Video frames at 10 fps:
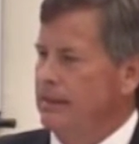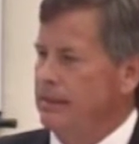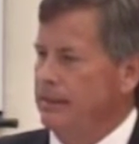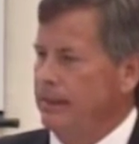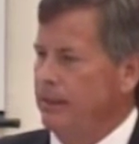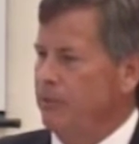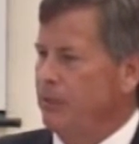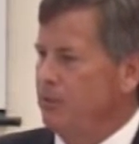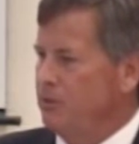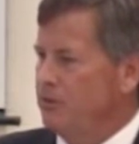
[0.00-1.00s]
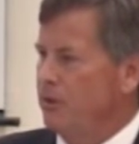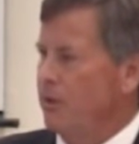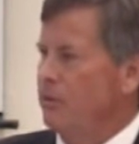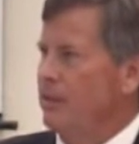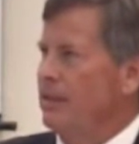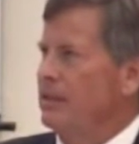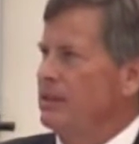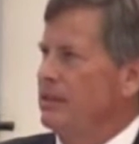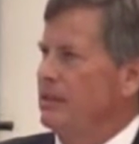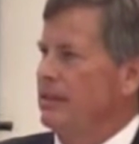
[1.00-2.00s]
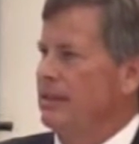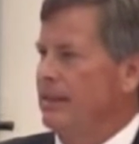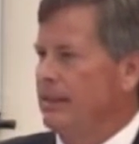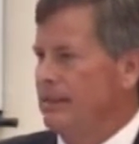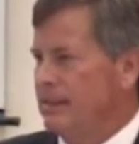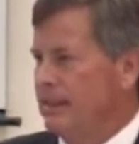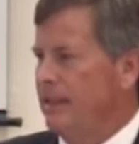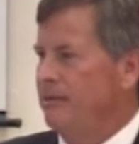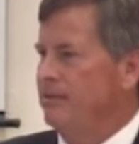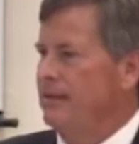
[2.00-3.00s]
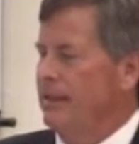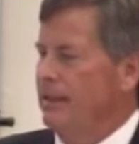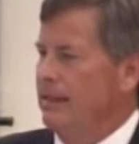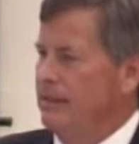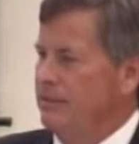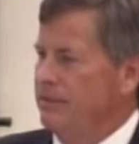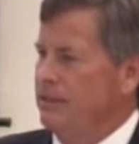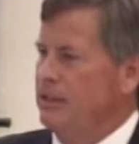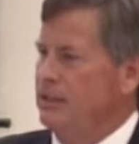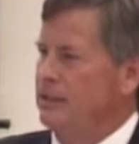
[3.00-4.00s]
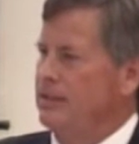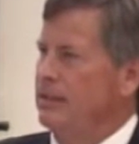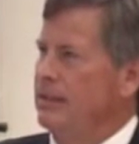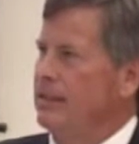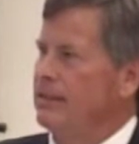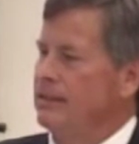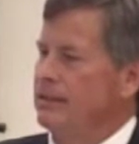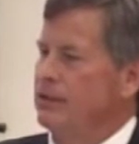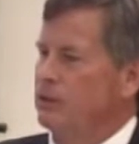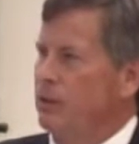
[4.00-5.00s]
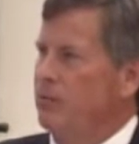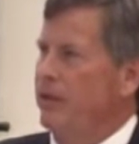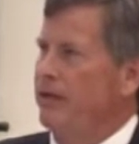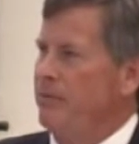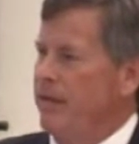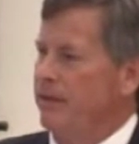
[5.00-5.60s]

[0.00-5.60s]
So I think we can move forward with this in a safe, efficient, and streamlined manner.